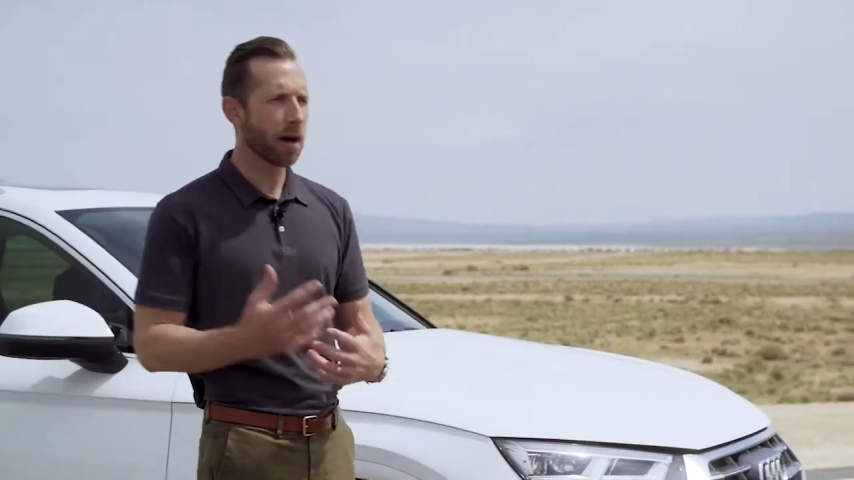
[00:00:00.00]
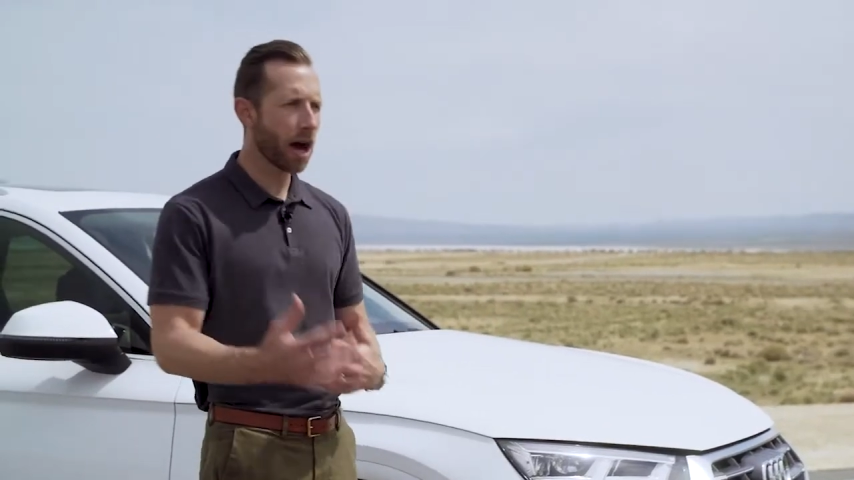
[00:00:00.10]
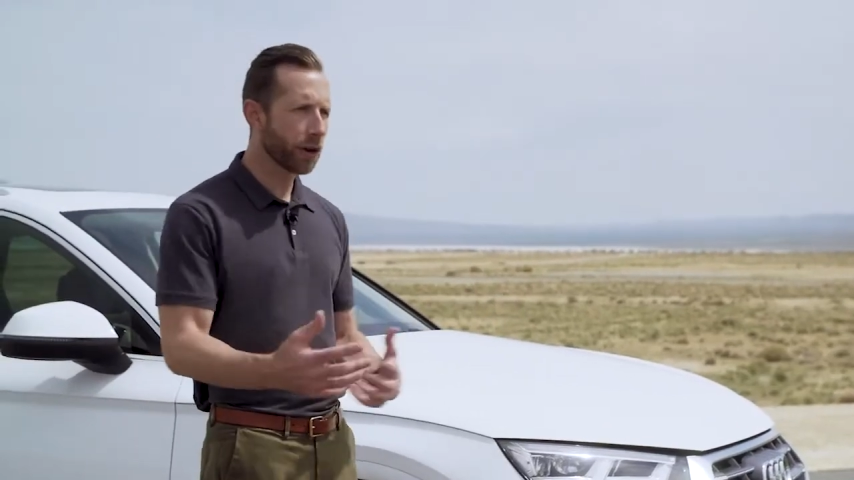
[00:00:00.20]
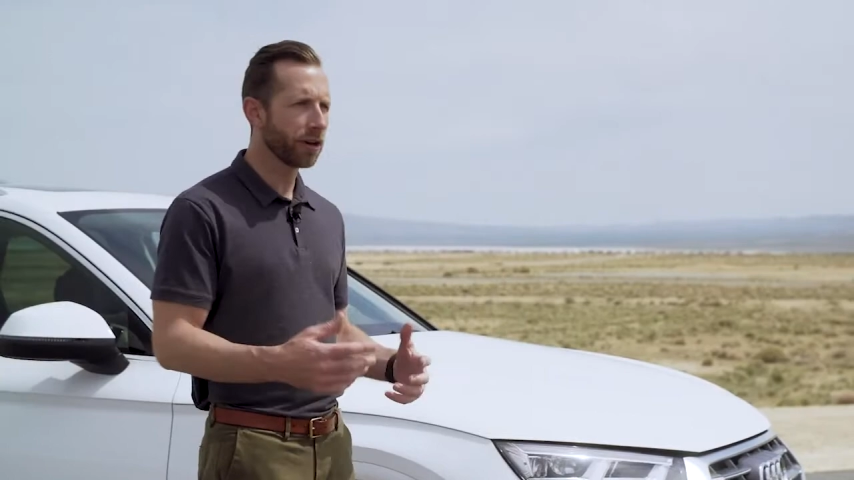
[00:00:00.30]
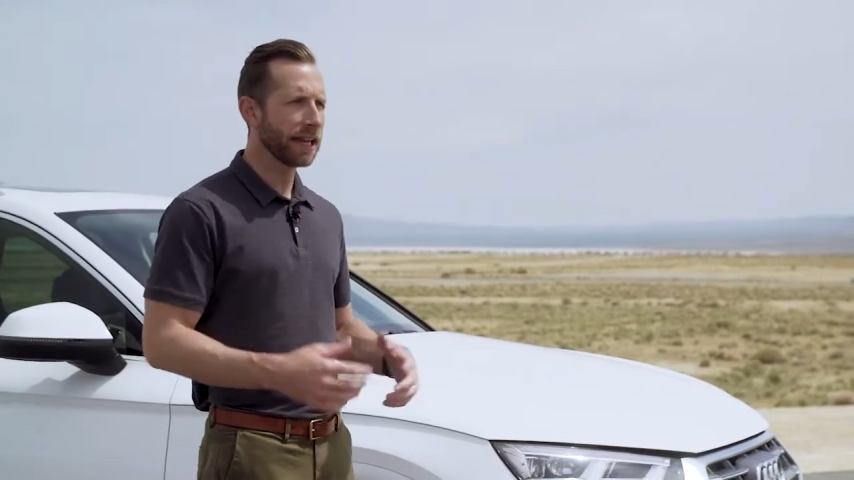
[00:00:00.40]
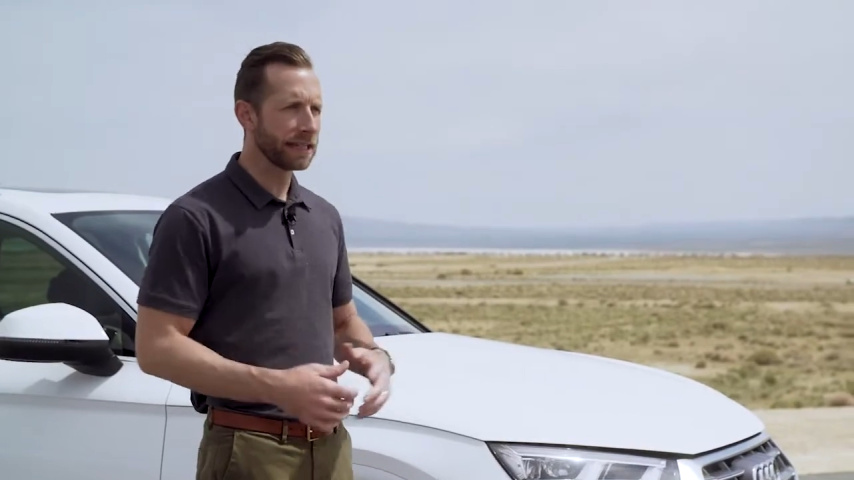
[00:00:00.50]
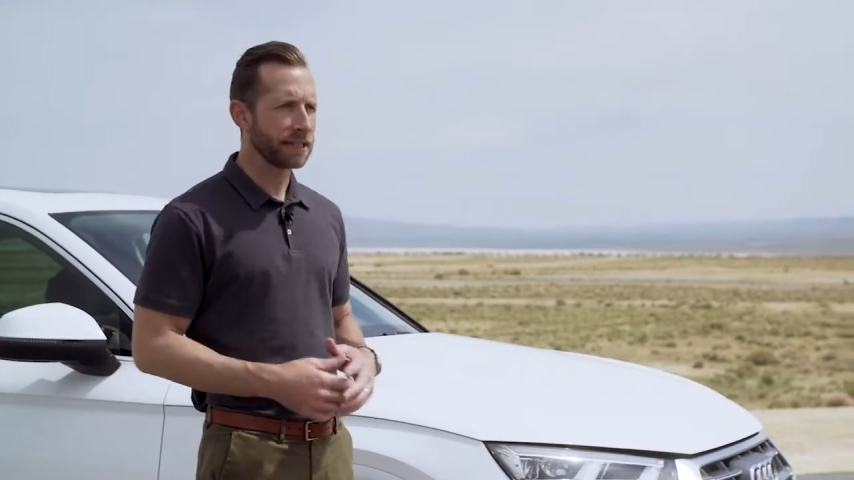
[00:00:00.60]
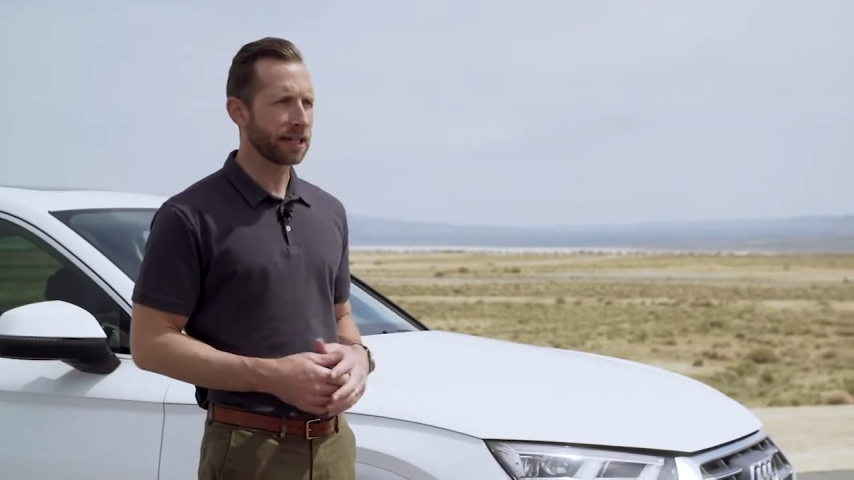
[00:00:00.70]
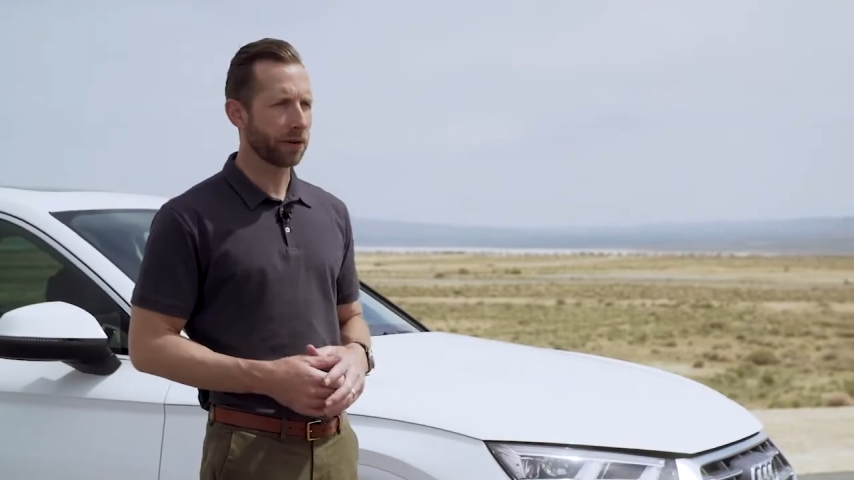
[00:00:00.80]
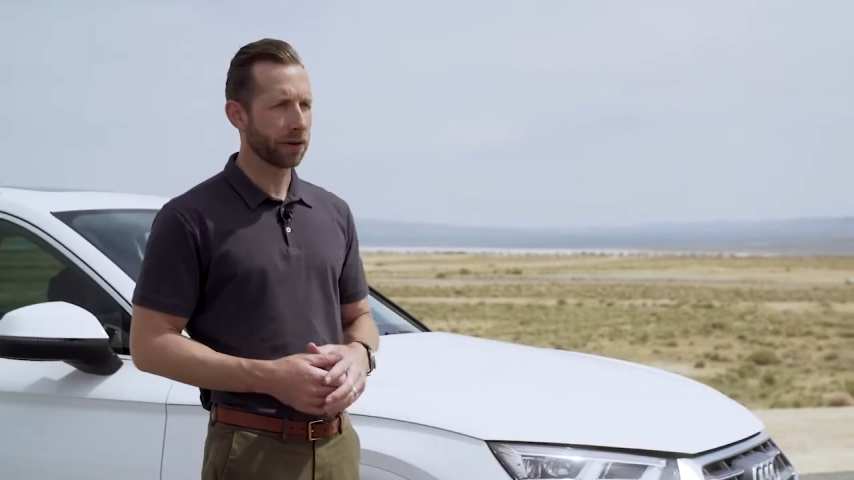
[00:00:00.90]
modern
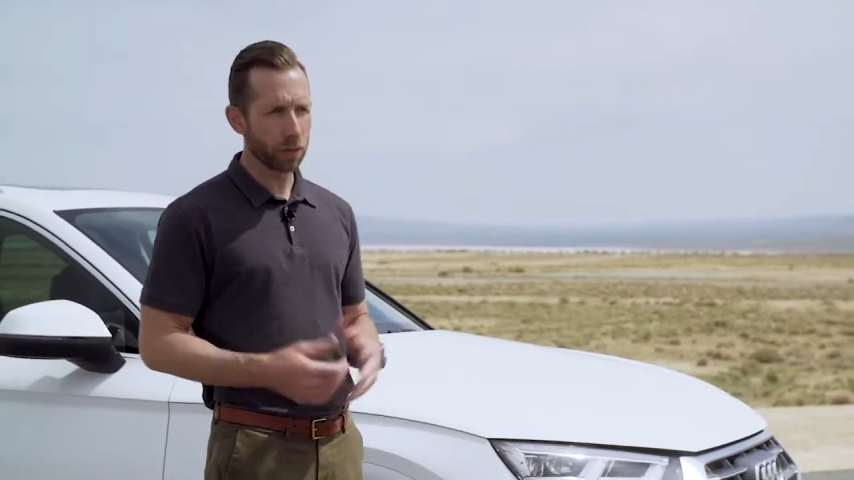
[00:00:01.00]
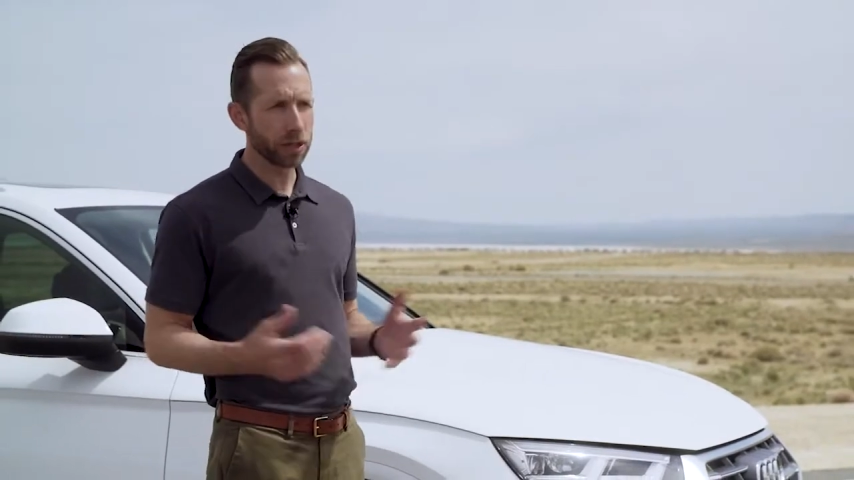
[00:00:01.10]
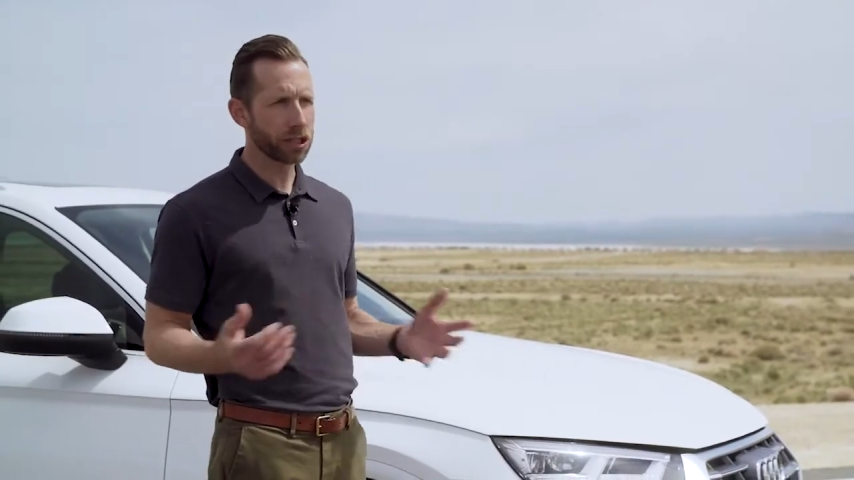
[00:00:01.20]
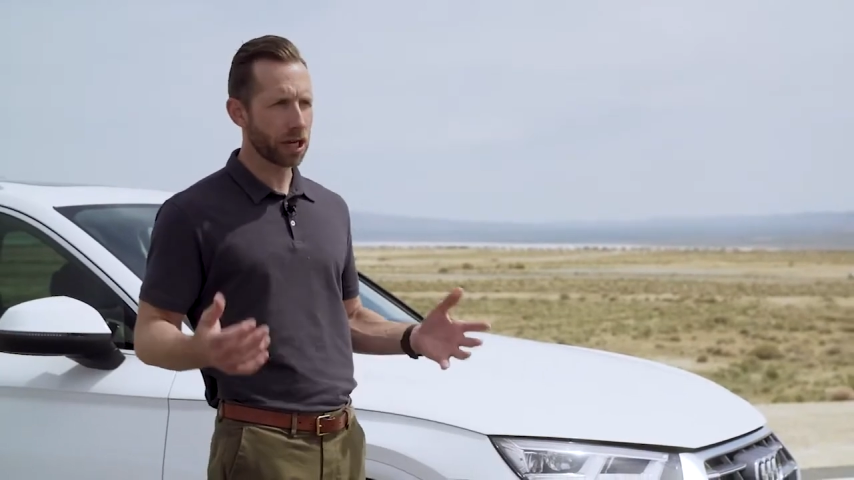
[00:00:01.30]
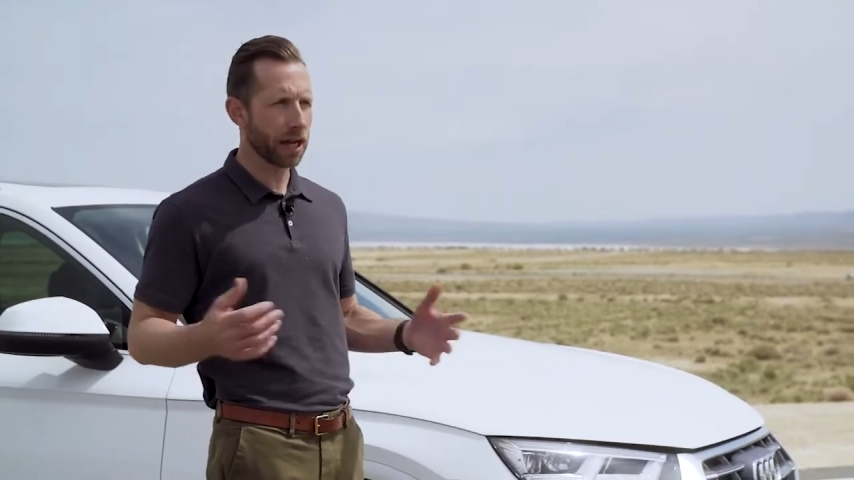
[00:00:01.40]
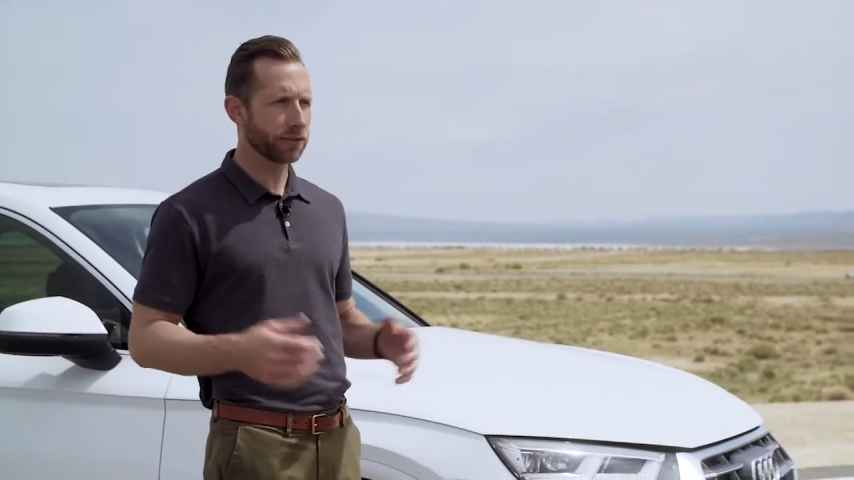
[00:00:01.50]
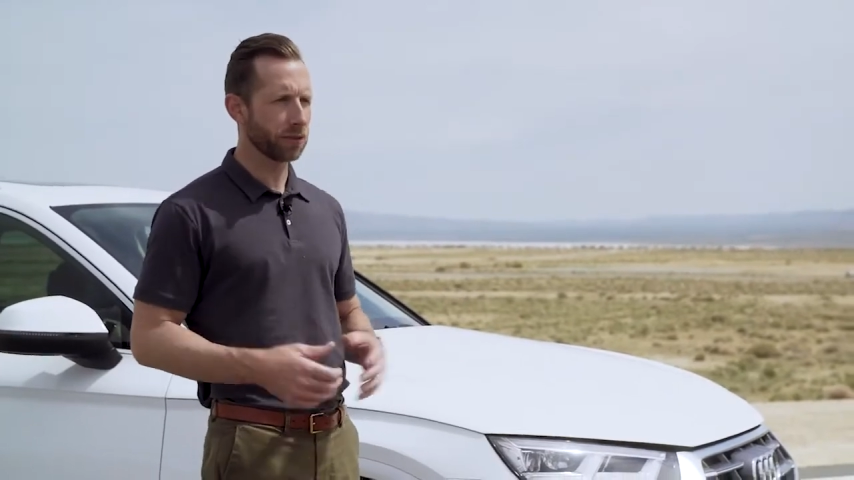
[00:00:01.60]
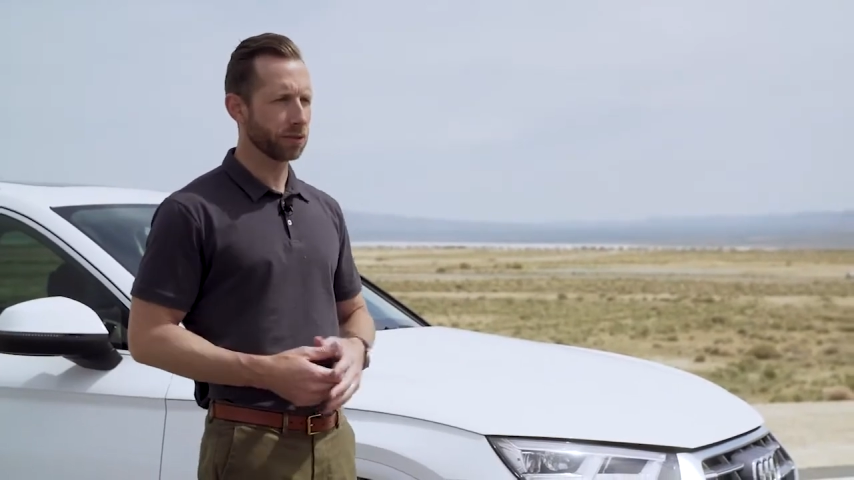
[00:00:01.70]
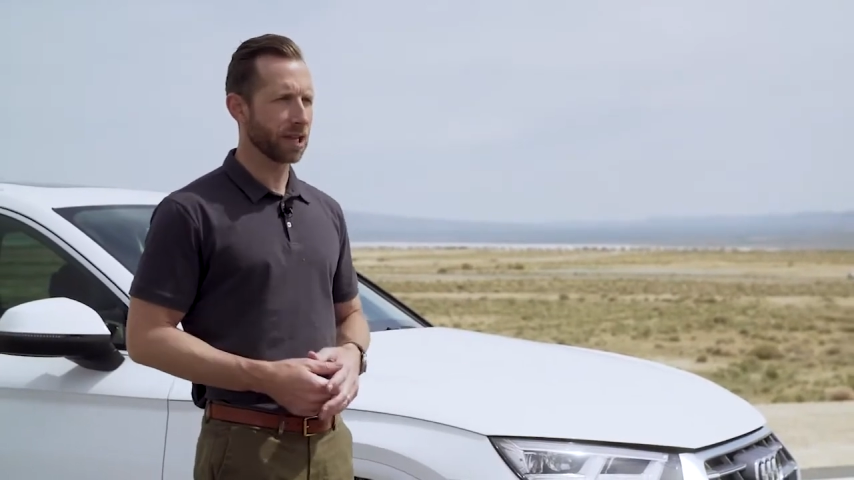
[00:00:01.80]
interior, which I do